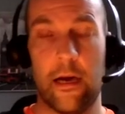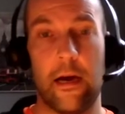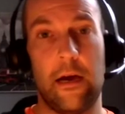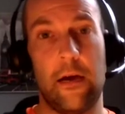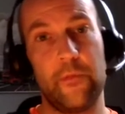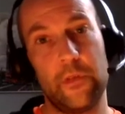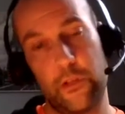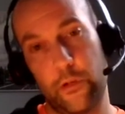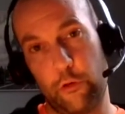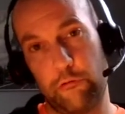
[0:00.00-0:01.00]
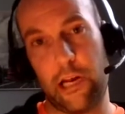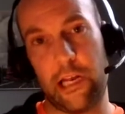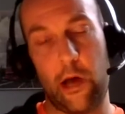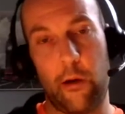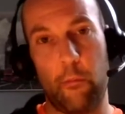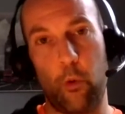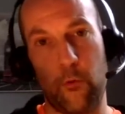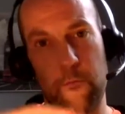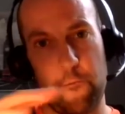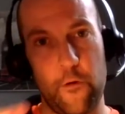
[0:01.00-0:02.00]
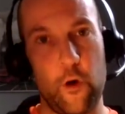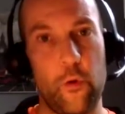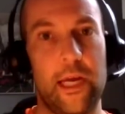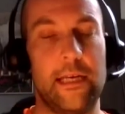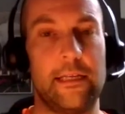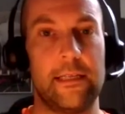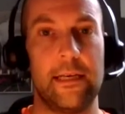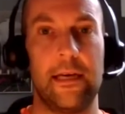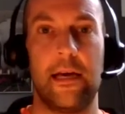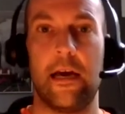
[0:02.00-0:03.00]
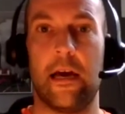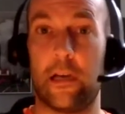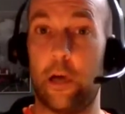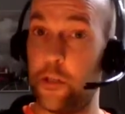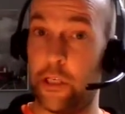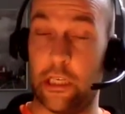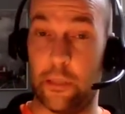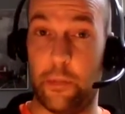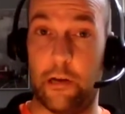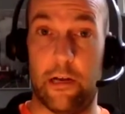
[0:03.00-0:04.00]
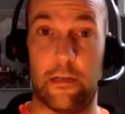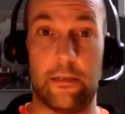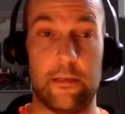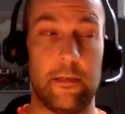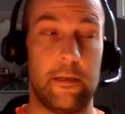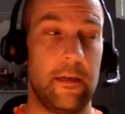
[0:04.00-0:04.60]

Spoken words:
to create a more fluid coaching experience.